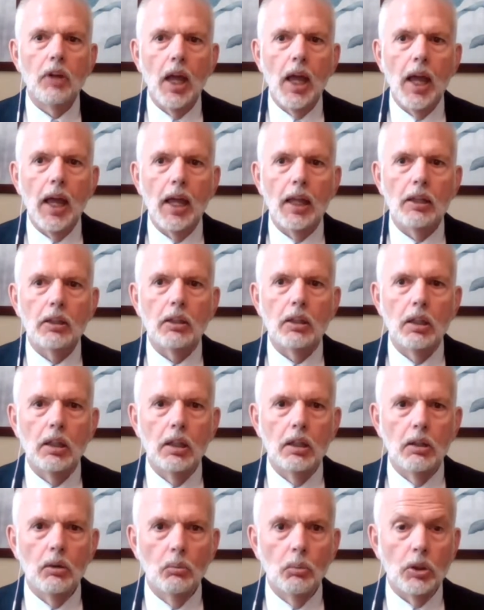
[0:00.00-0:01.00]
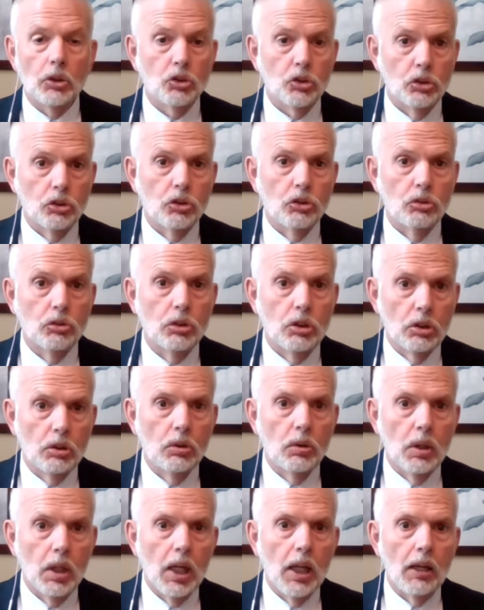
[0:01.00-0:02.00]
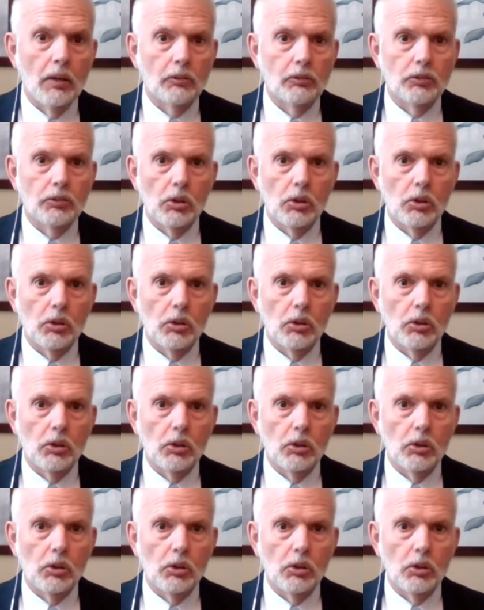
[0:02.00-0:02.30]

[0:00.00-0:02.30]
and what should you do if